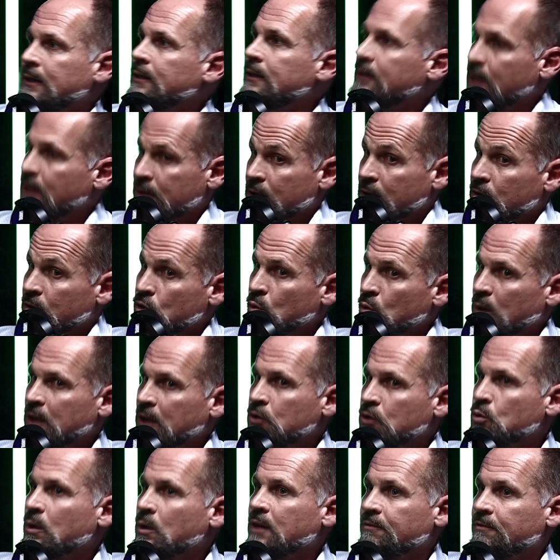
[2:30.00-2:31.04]
the
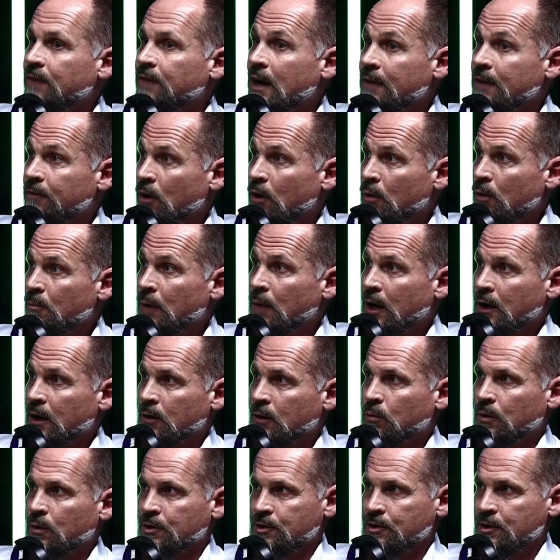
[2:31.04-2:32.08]
2025 home buyer
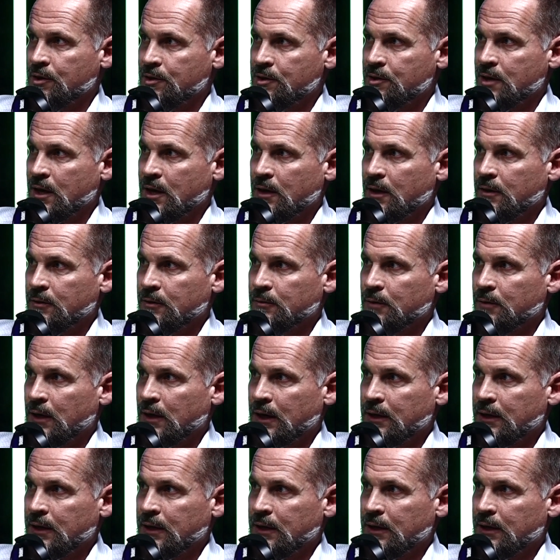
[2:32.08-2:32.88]
wants to see, right?